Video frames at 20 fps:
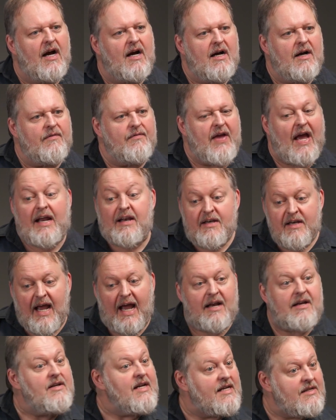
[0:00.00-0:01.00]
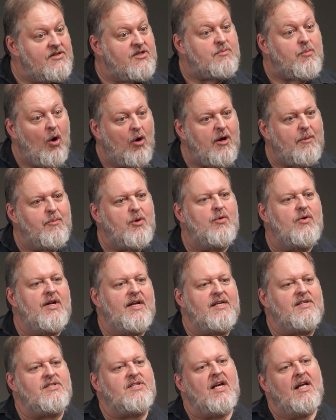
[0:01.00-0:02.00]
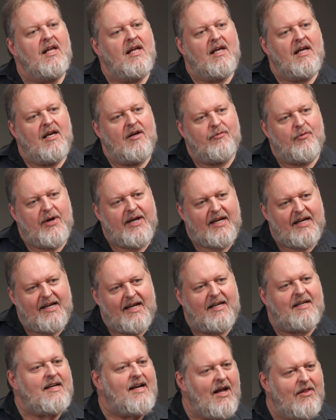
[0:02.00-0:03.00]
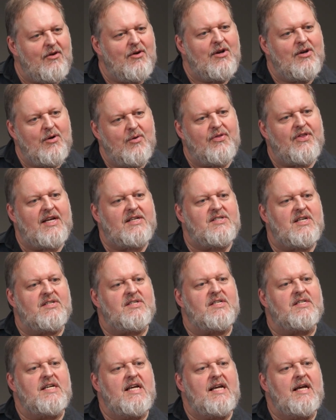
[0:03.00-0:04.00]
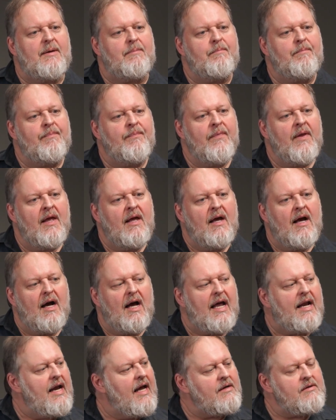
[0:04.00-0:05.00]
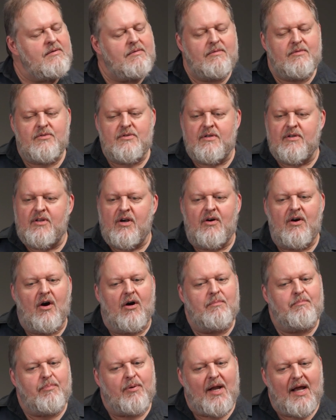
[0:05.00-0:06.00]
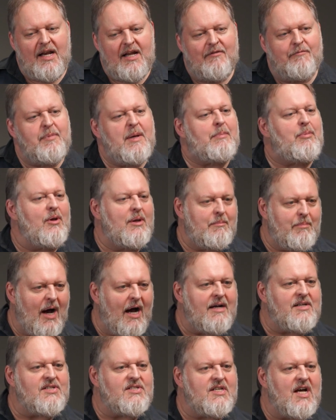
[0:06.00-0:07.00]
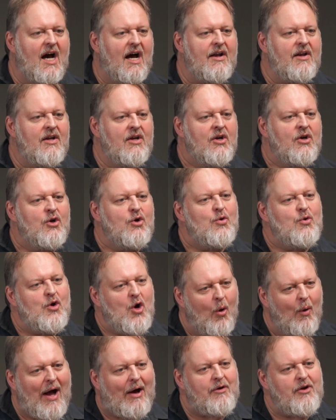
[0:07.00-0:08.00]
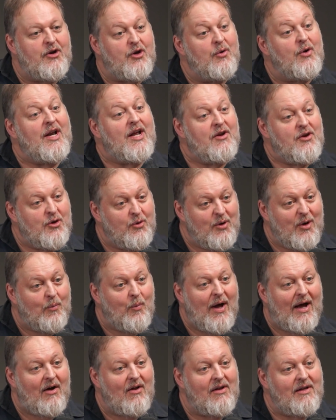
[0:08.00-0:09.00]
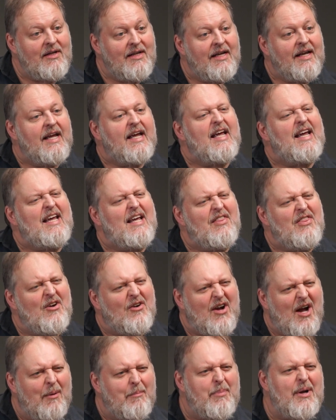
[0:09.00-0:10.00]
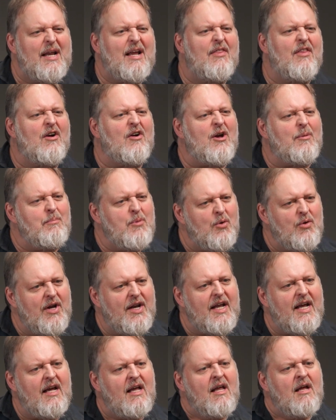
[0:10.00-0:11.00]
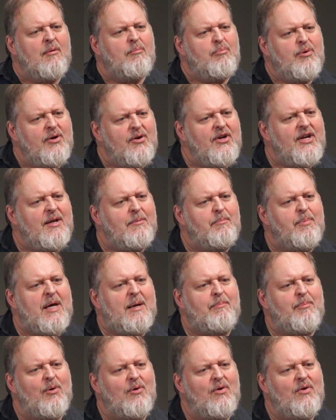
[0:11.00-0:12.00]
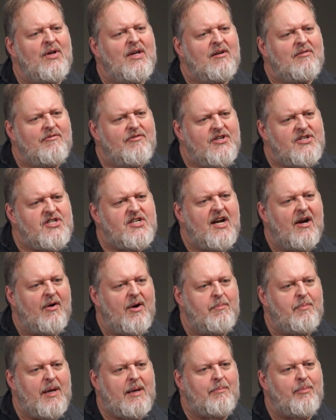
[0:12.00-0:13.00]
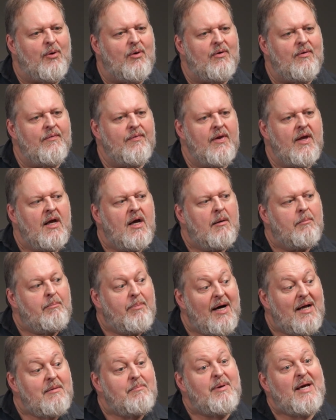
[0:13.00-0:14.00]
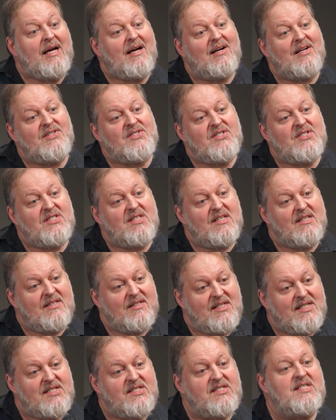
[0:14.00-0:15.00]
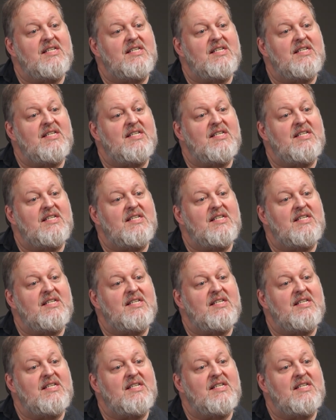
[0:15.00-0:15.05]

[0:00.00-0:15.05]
and in small communities, if we can get together and do things as a team, and there are plenty of people in Pakistan who know how to do it and do it well in their company, in their community, brilliant people, visionary people. But because the